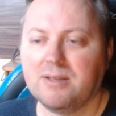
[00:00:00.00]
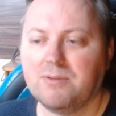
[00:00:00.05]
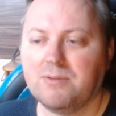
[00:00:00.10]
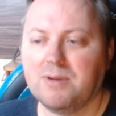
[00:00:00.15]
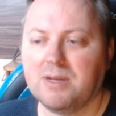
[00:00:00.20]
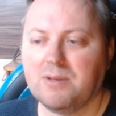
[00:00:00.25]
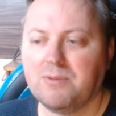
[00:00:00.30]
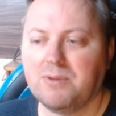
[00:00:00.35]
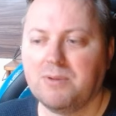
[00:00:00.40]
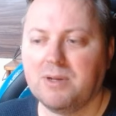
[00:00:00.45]

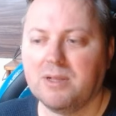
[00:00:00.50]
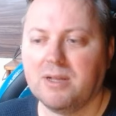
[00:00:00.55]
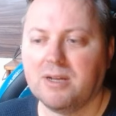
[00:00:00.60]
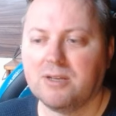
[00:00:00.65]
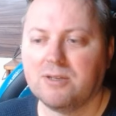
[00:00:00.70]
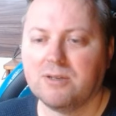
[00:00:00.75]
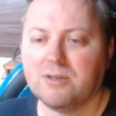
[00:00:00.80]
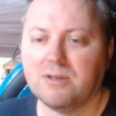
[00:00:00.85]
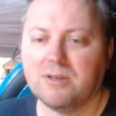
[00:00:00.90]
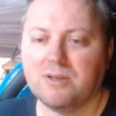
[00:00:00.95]
quite well,
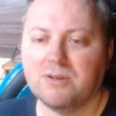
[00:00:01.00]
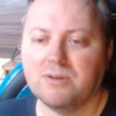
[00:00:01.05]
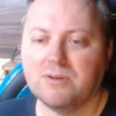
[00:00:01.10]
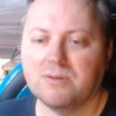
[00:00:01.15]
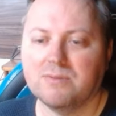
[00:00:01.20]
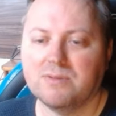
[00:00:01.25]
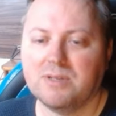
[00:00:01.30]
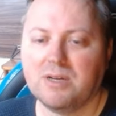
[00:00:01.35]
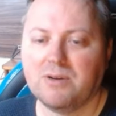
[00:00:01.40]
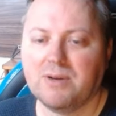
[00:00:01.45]
actually. You
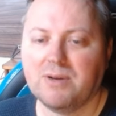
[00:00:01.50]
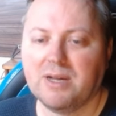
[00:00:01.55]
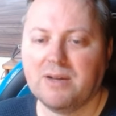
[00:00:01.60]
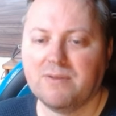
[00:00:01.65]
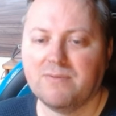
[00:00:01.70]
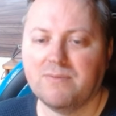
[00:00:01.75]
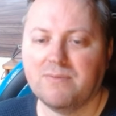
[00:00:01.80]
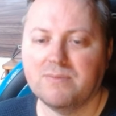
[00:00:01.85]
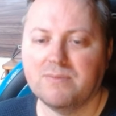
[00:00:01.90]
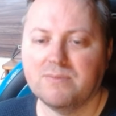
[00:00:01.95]
now
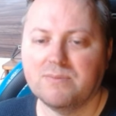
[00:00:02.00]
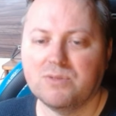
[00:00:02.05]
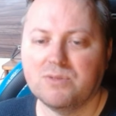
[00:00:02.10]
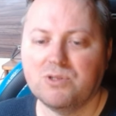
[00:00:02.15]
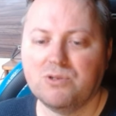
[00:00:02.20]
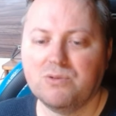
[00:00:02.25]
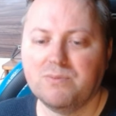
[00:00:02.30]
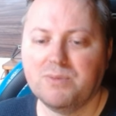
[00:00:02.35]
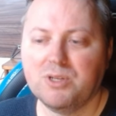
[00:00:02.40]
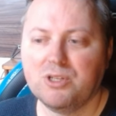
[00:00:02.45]
have
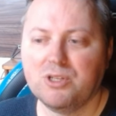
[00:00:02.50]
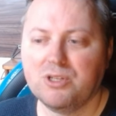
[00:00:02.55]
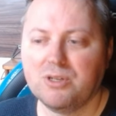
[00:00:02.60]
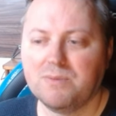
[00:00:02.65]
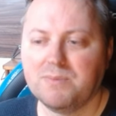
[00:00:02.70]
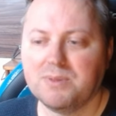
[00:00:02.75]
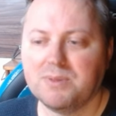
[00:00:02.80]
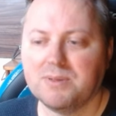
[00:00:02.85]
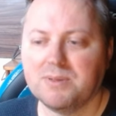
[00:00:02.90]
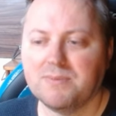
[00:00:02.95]
2
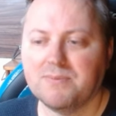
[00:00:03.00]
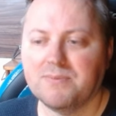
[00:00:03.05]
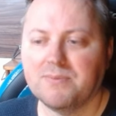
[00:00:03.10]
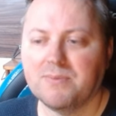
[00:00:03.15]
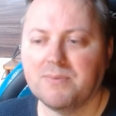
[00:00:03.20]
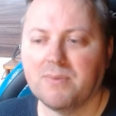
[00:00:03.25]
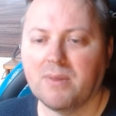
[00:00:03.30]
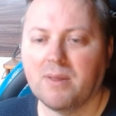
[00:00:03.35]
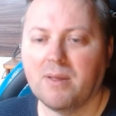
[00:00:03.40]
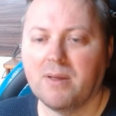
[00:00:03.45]
bishops
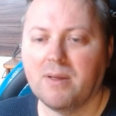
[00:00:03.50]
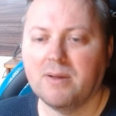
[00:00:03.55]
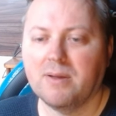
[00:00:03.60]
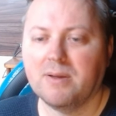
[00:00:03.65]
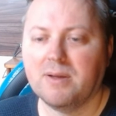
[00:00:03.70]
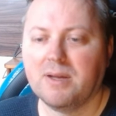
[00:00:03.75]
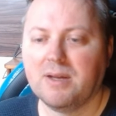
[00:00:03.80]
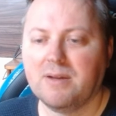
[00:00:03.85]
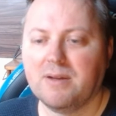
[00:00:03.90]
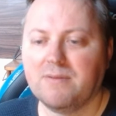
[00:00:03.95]

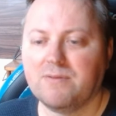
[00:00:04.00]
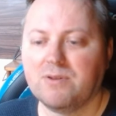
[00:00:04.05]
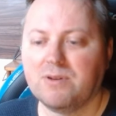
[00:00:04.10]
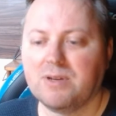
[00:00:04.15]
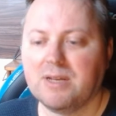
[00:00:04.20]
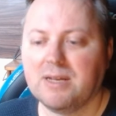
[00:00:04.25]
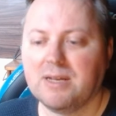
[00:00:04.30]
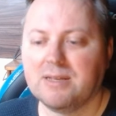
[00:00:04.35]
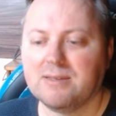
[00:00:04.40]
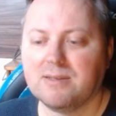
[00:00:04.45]
after
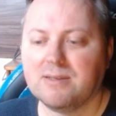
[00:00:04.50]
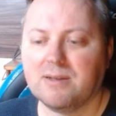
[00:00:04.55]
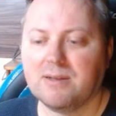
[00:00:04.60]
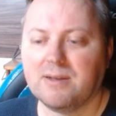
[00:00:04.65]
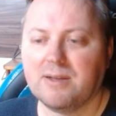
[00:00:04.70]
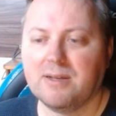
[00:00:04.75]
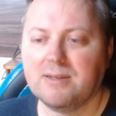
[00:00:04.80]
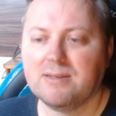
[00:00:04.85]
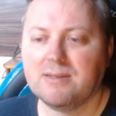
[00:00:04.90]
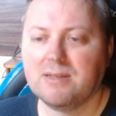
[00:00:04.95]
castling,
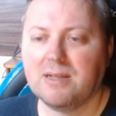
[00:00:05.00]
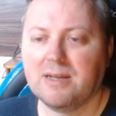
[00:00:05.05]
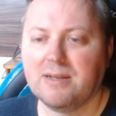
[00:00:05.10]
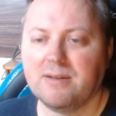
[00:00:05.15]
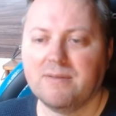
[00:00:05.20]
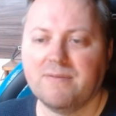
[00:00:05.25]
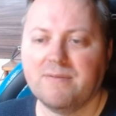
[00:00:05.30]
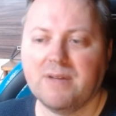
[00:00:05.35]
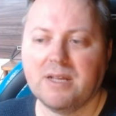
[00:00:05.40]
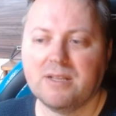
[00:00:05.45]
yeah, slight
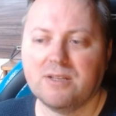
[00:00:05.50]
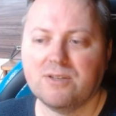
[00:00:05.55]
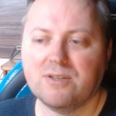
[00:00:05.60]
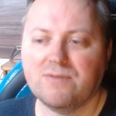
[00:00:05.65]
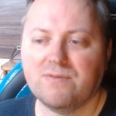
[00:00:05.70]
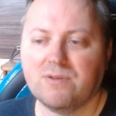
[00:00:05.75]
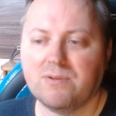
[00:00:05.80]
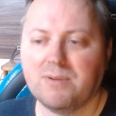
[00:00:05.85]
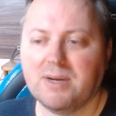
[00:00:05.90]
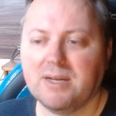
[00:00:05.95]
advantage
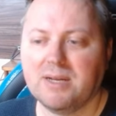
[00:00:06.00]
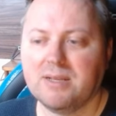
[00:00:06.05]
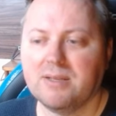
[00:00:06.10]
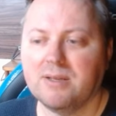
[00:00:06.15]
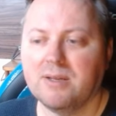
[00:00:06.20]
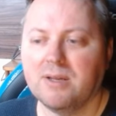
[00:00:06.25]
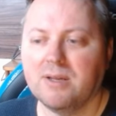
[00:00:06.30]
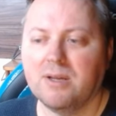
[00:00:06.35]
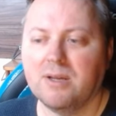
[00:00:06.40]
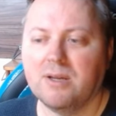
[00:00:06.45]
for white.
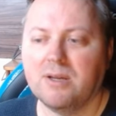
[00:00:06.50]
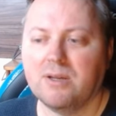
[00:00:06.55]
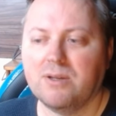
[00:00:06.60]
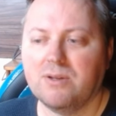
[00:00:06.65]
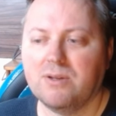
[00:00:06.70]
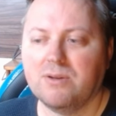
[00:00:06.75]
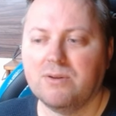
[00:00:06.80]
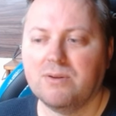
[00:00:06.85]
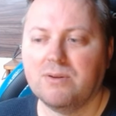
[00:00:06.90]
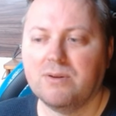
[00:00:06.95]

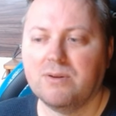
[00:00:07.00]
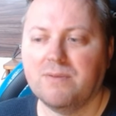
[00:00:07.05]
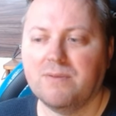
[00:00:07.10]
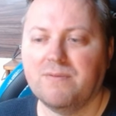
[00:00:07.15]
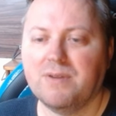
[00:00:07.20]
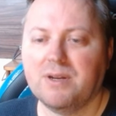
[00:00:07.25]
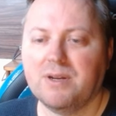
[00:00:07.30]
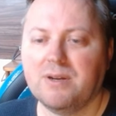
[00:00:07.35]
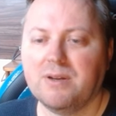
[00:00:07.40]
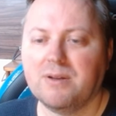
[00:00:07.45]
You
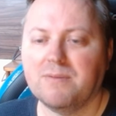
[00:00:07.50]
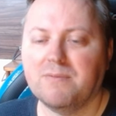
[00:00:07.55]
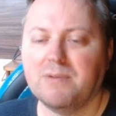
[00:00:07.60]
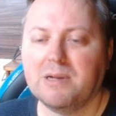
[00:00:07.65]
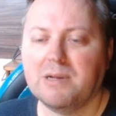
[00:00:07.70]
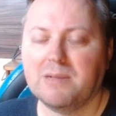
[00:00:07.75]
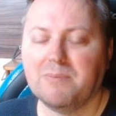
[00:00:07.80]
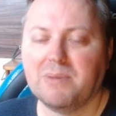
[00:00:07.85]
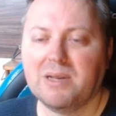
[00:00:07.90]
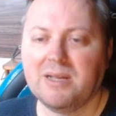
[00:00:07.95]
very
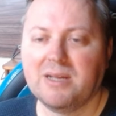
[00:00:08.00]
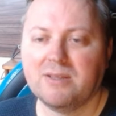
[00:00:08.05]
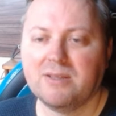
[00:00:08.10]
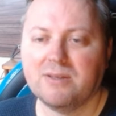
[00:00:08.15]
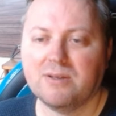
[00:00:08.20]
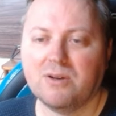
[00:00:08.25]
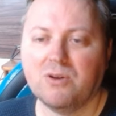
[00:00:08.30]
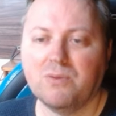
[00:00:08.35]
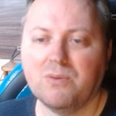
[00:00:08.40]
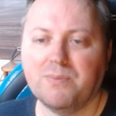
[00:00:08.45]
well played
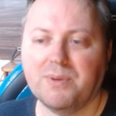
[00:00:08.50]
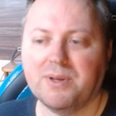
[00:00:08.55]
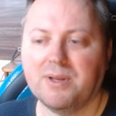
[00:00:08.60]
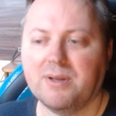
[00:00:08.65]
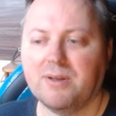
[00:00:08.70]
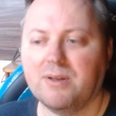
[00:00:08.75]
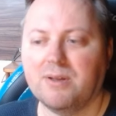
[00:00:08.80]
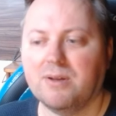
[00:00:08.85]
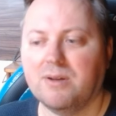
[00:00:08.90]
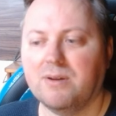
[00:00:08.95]

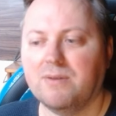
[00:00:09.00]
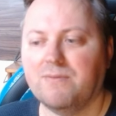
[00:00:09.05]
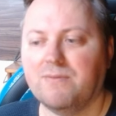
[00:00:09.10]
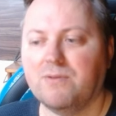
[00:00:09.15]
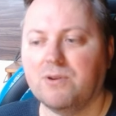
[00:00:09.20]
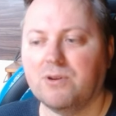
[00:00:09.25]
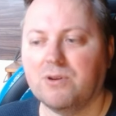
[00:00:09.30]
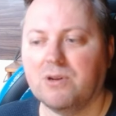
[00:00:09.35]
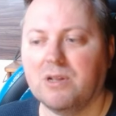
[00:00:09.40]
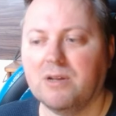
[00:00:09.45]
opening
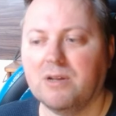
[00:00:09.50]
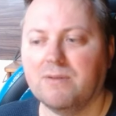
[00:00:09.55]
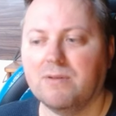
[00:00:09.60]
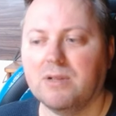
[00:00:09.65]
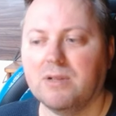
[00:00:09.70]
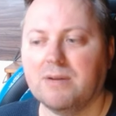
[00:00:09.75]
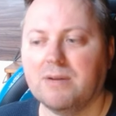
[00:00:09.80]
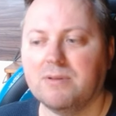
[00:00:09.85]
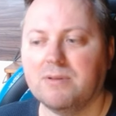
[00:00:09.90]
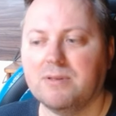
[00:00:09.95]
for your
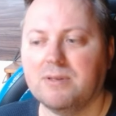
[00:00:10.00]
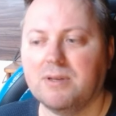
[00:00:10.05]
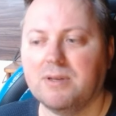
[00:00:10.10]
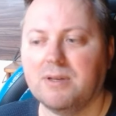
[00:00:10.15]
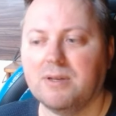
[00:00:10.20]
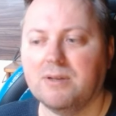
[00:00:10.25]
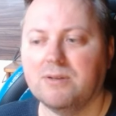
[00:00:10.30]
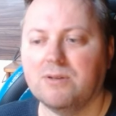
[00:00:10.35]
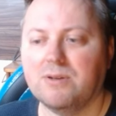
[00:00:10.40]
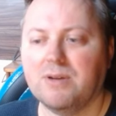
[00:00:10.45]
level, I would
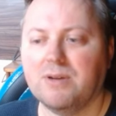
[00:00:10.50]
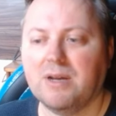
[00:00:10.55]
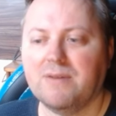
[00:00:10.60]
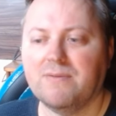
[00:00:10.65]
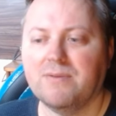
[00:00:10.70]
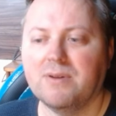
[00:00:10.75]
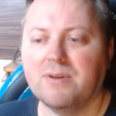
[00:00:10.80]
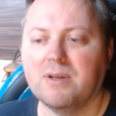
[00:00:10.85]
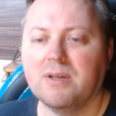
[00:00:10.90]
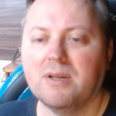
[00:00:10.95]
say. You
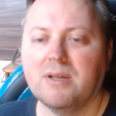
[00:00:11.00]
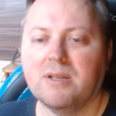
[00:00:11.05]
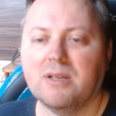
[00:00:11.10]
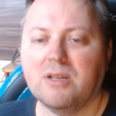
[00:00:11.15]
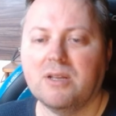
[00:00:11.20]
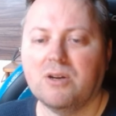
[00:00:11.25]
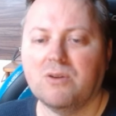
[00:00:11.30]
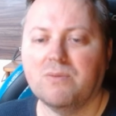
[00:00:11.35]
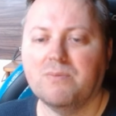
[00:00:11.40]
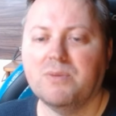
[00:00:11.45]
have
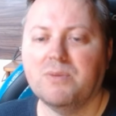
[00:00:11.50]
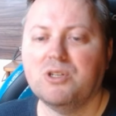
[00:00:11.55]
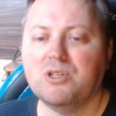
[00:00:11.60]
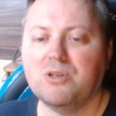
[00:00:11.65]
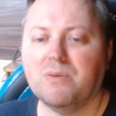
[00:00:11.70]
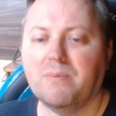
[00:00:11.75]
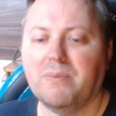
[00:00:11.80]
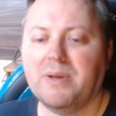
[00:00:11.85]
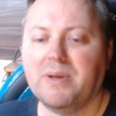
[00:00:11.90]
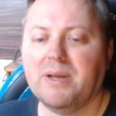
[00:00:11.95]
now
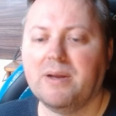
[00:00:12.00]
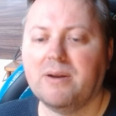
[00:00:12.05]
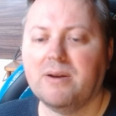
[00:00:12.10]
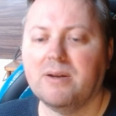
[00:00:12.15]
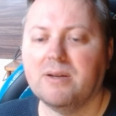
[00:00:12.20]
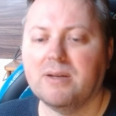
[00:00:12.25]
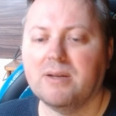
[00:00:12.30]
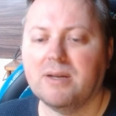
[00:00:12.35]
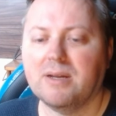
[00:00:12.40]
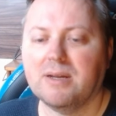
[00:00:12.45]
bishop
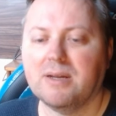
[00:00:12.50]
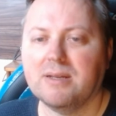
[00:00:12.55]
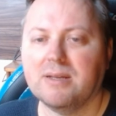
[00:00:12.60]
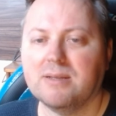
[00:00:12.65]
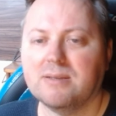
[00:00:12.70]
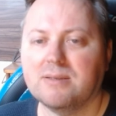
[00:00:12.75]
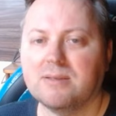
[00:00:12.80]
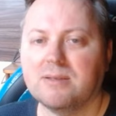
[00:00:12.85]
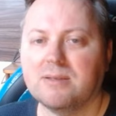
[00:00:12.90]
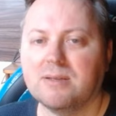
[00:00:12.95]
pair
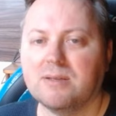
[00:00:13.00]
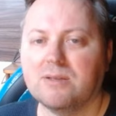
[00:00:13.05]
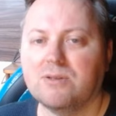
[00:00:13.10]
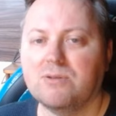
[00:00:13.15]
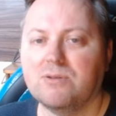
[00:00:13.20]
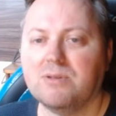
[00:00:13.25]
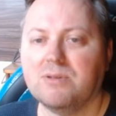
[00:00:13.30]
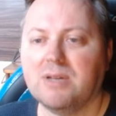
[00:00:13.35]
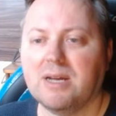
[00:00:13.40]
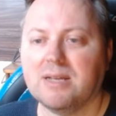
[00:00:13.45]
against
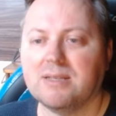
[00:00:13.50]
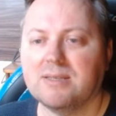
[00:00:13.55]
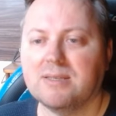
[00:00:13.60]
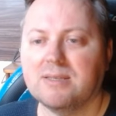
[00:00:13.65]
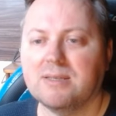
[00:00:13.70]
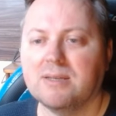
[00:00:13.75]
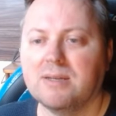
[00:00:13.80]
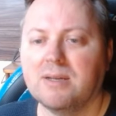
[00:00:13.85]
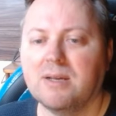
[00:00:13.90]
2 knights,